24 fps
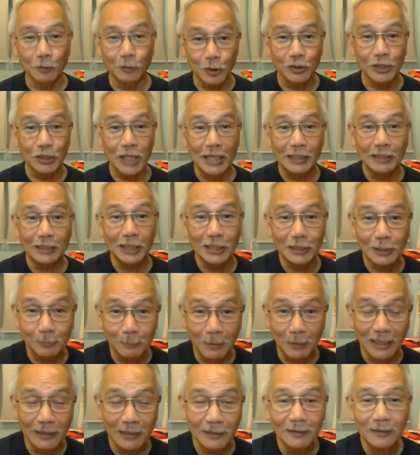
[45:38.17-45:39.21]
our society has
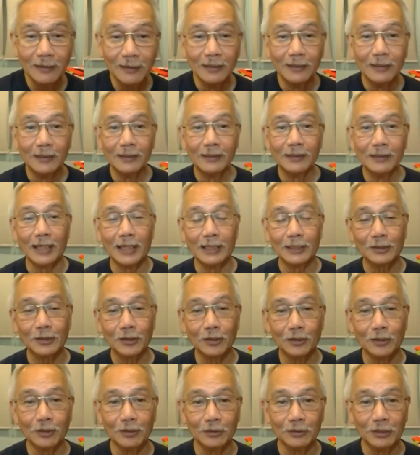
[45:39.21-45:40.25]
been, and
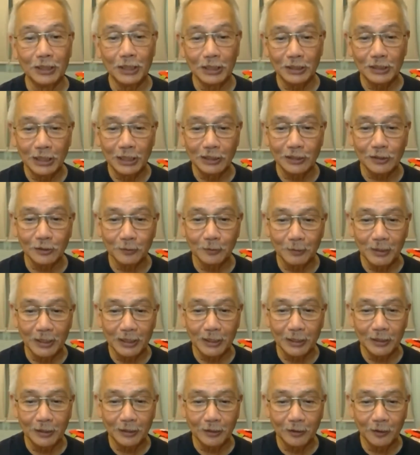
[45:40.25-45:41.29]
so this needs to
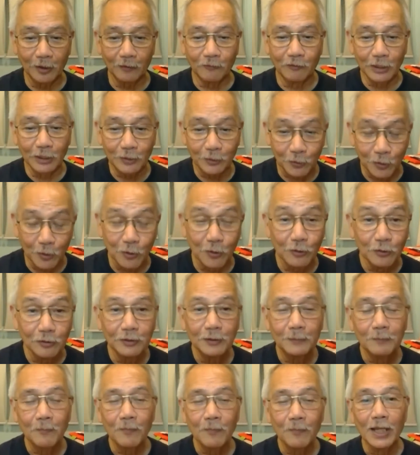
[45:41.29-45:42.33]
be
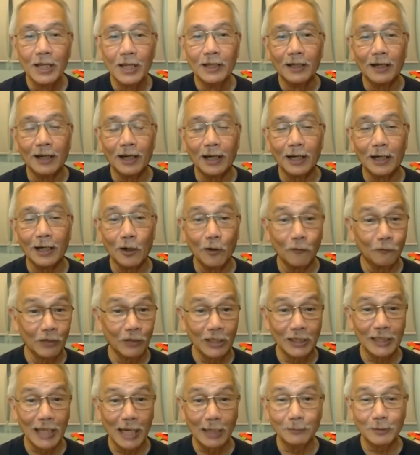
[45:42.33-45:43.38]
overthrown.
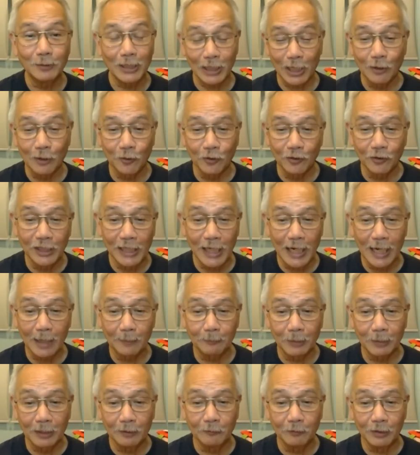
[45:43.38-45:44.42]
oftentimes, it can only
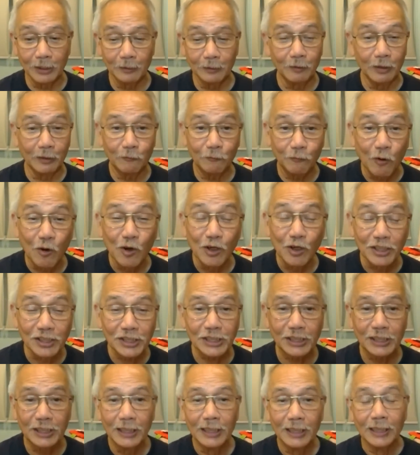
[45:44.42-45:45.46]
happen with with
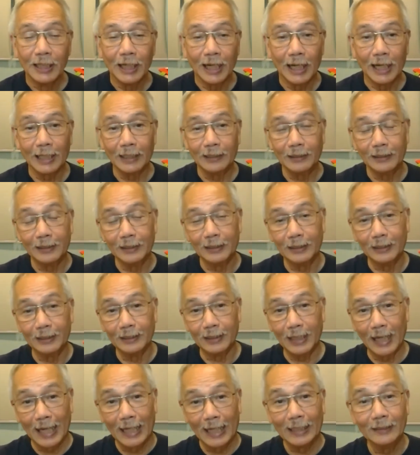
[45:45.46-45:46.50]
force, and
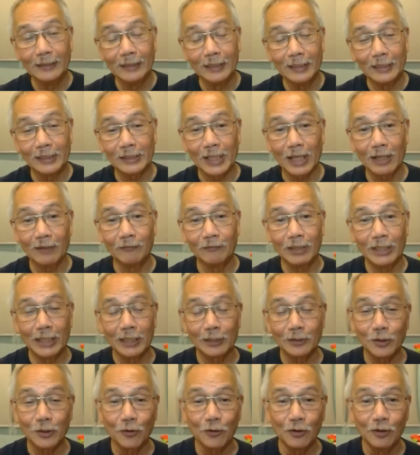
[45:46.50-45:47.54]
the end is
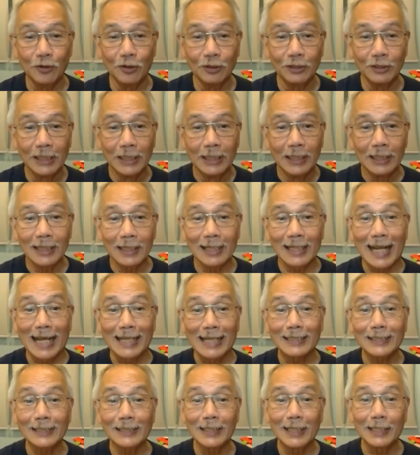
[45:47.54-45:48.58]
having a so-called
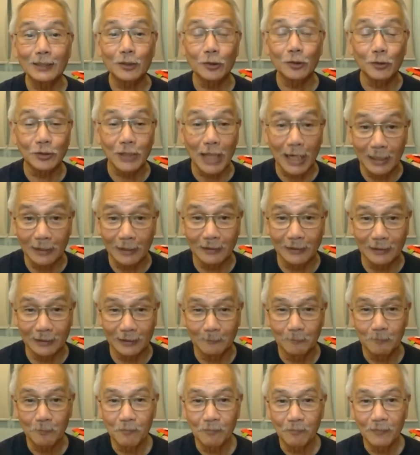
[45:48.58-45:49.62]
classless
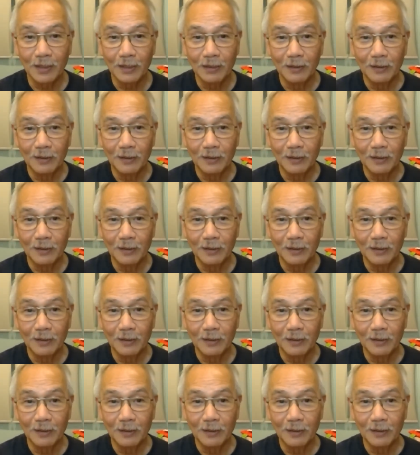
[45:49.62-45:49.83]
society.